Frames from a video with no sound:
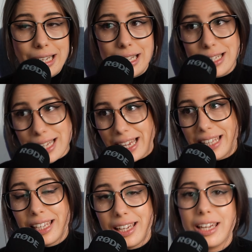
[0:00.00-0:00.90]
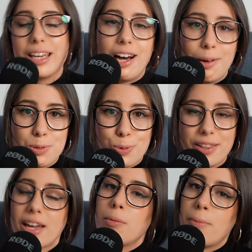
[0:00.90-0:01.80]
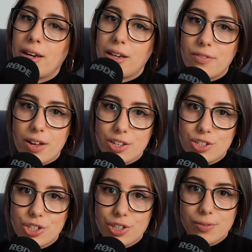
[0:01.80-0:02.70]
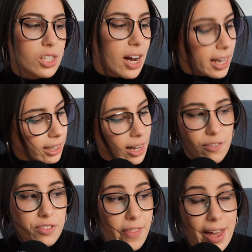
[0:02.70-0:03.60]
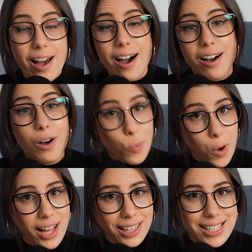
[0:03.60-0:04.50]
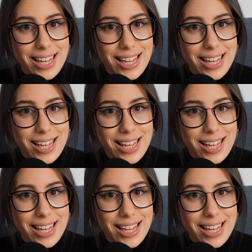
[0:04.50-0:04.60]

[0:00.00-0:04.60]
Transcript: and secondly, it helps bring that competitive edge. So I love that they are a wireless